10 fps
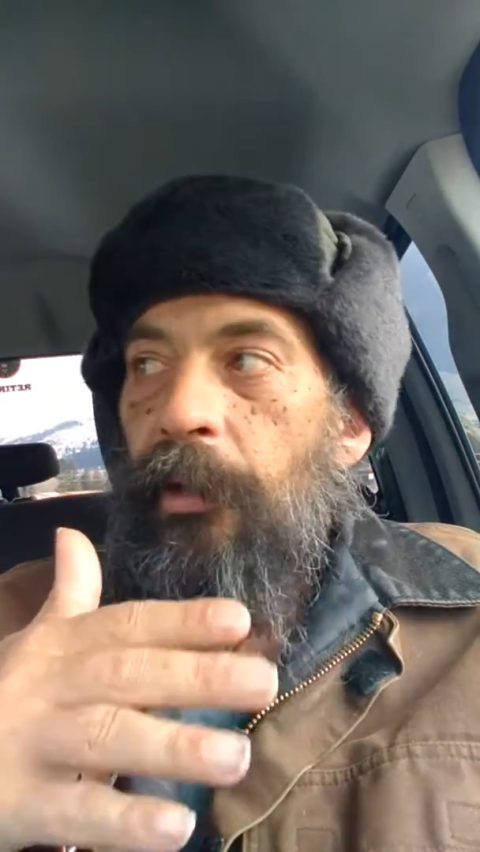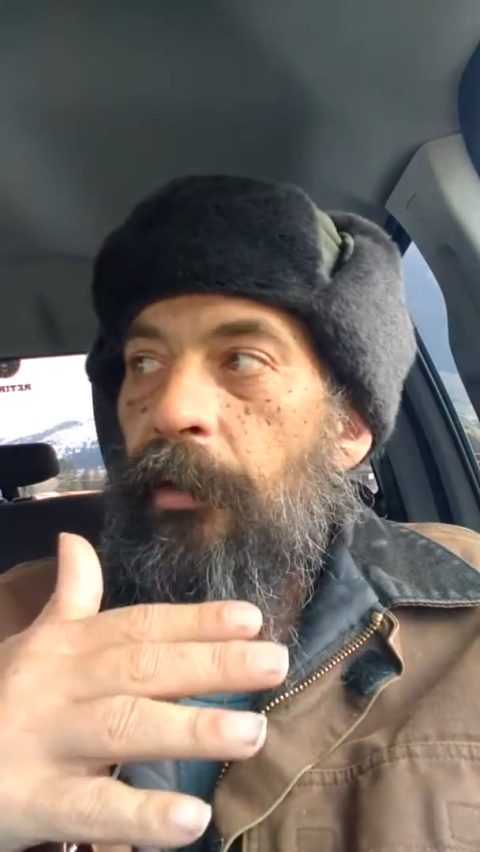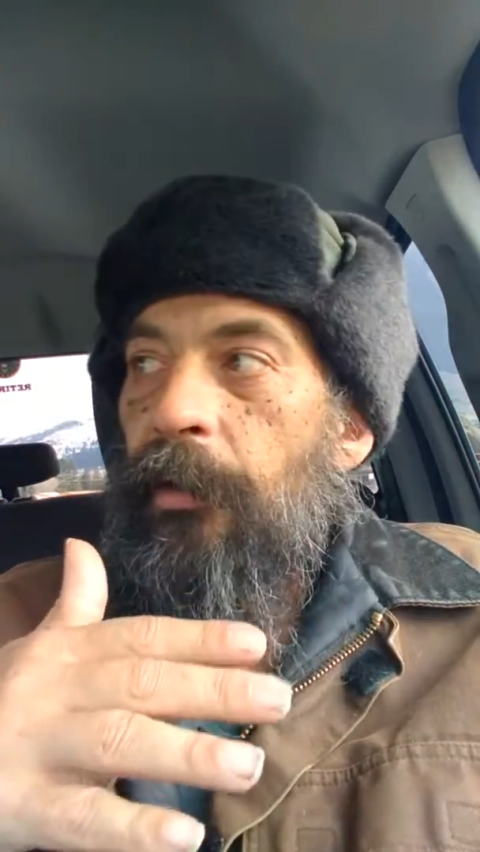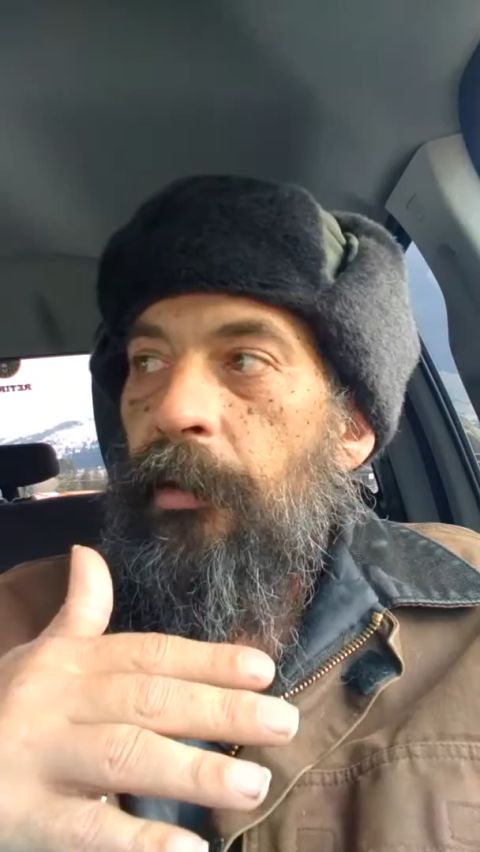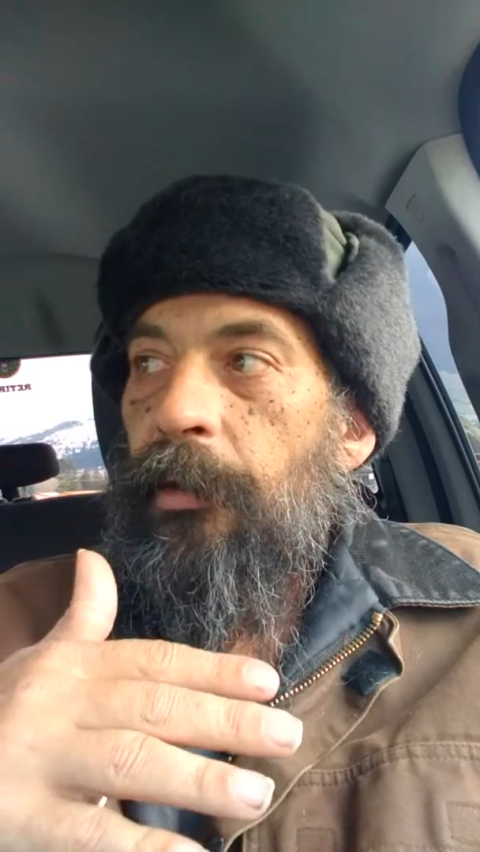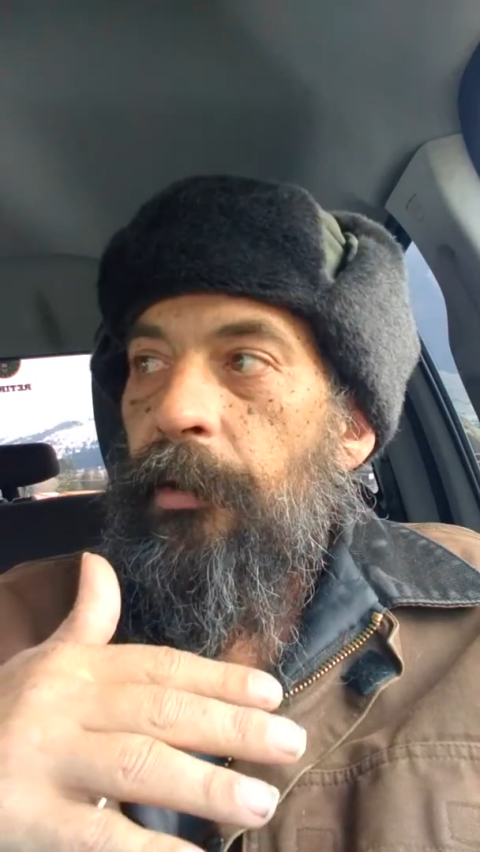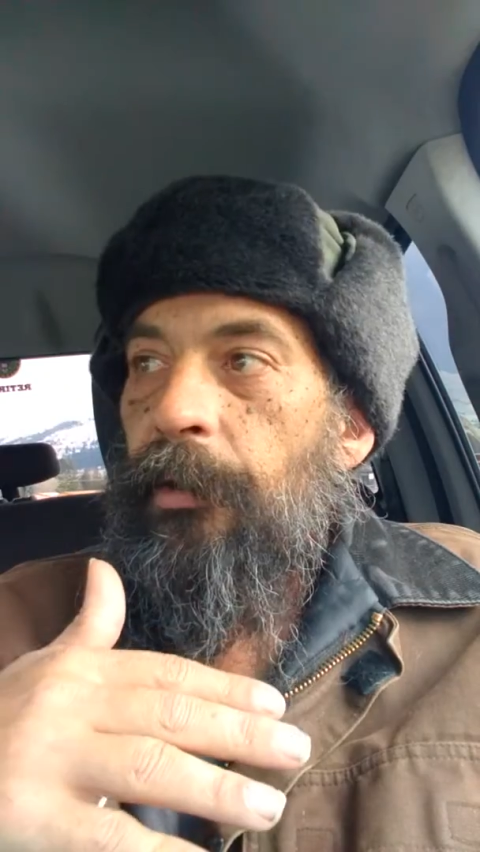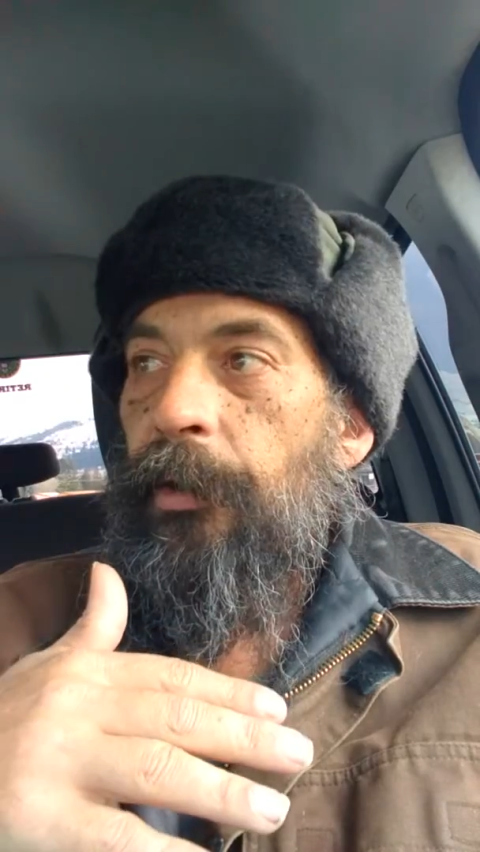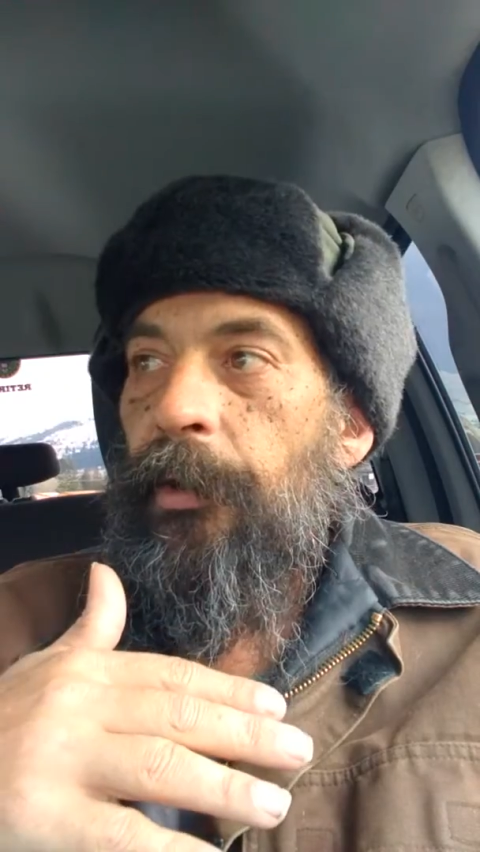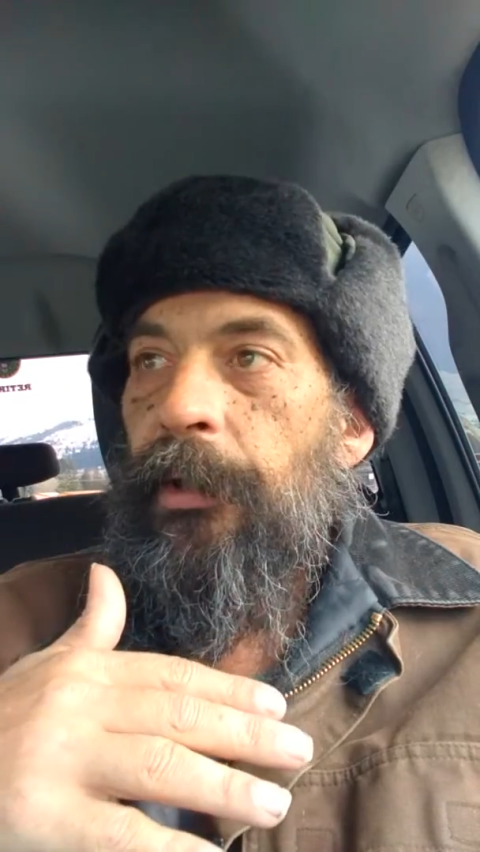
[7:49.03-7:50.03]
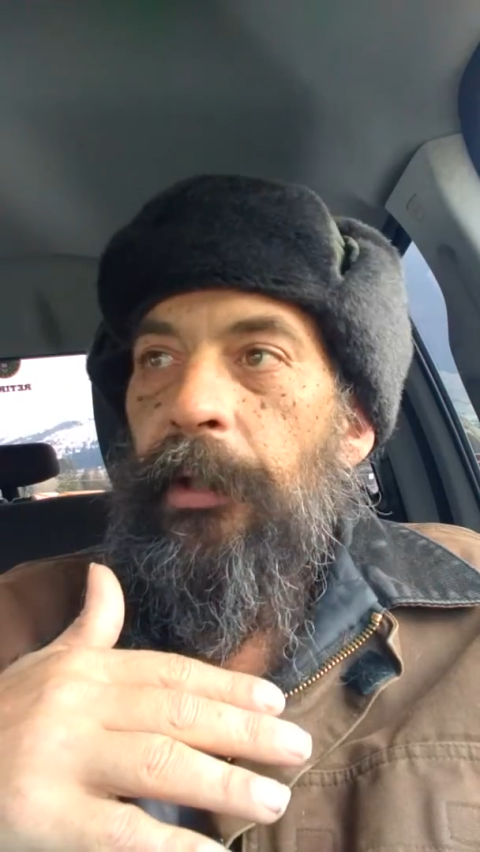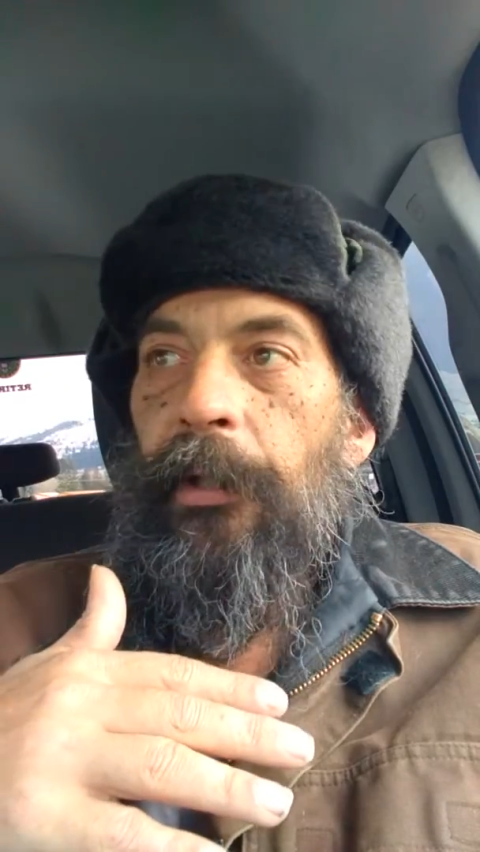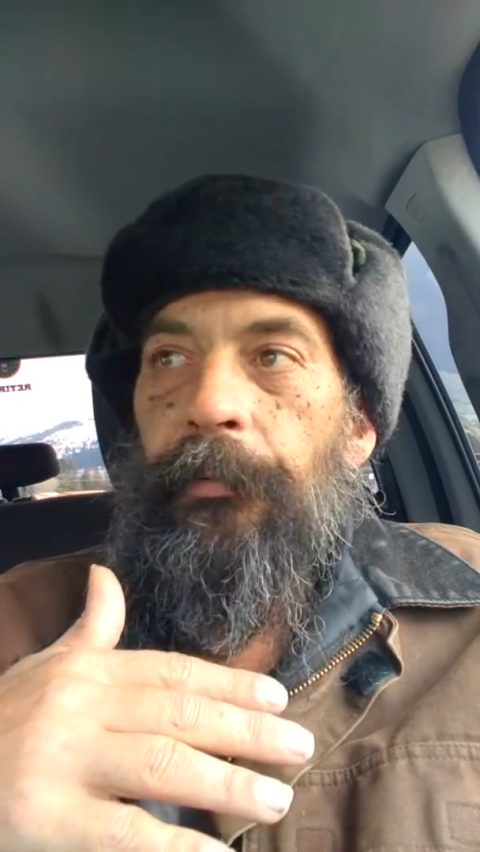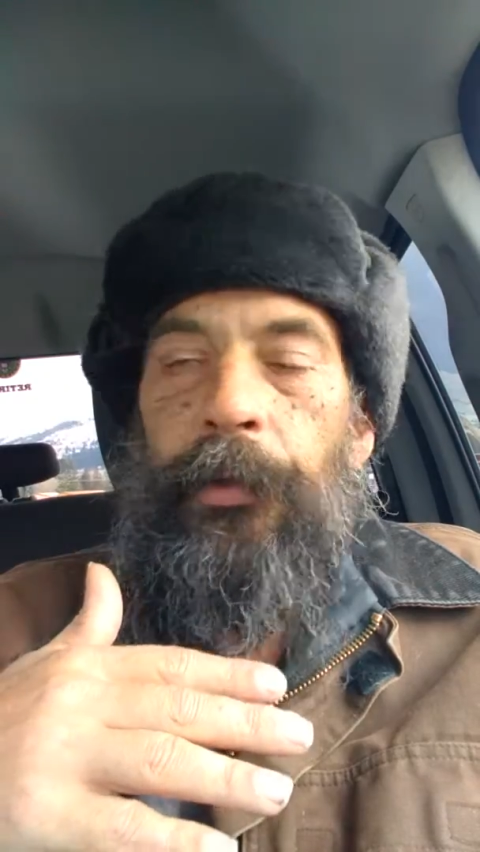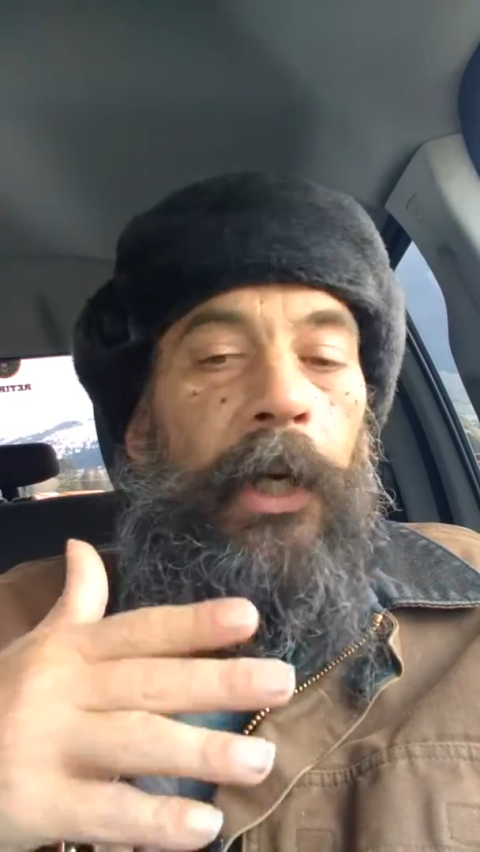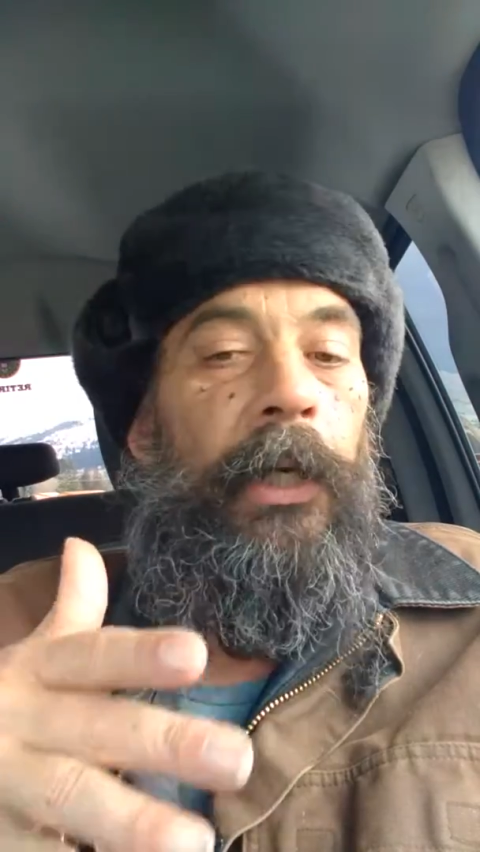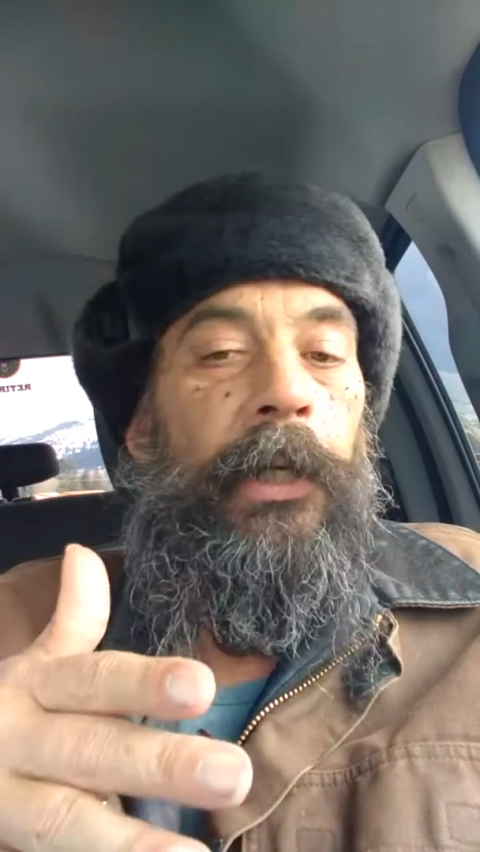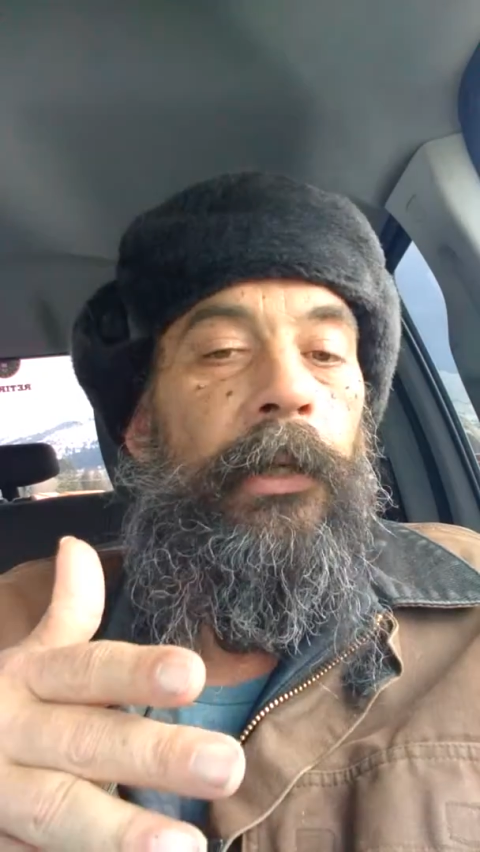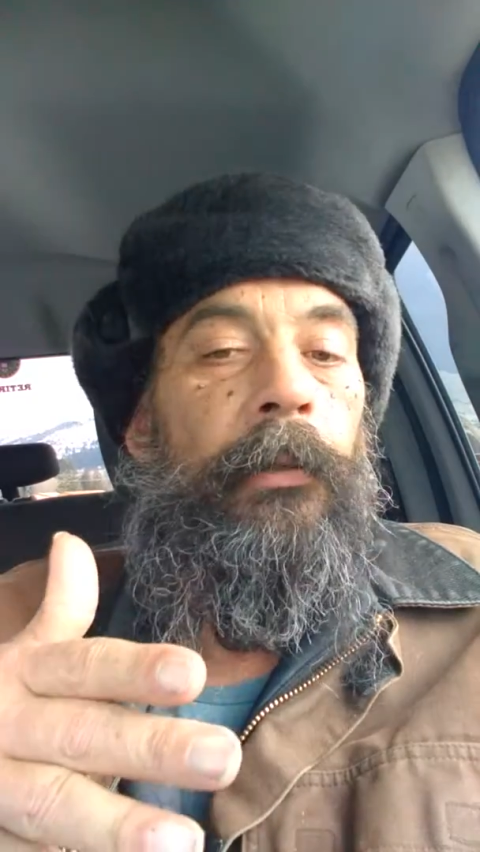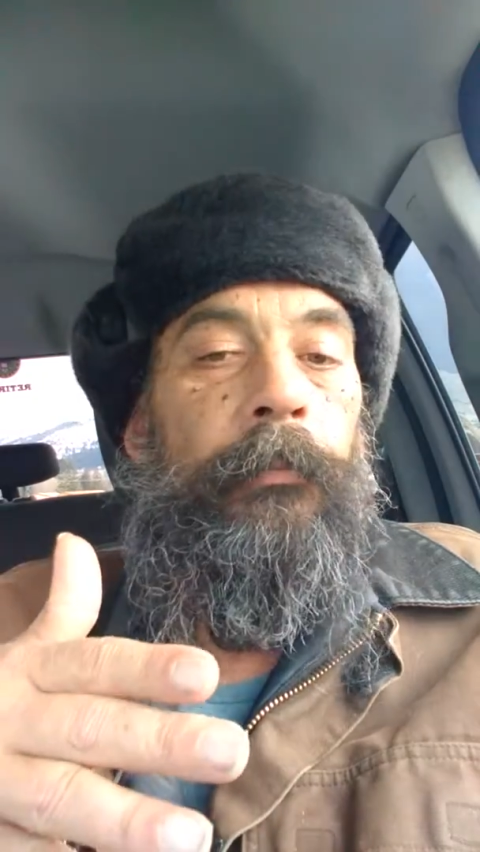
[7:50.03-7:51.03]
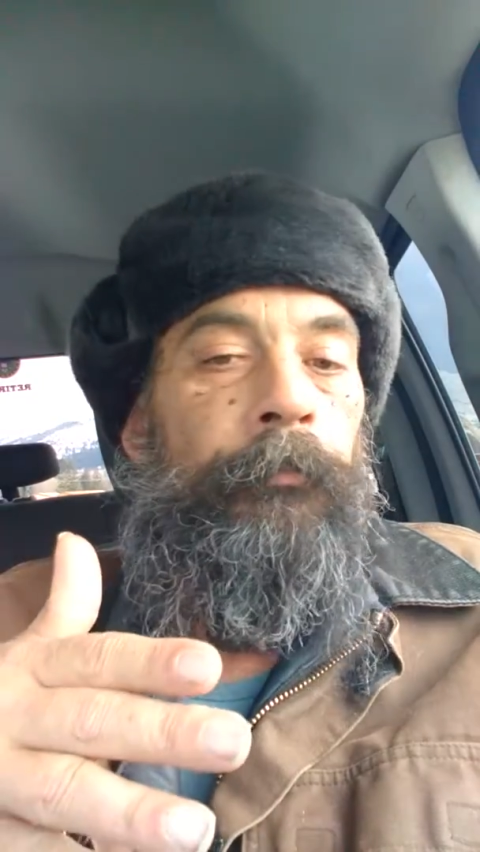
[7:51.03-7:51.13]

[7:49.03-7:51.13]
along on the journey of trying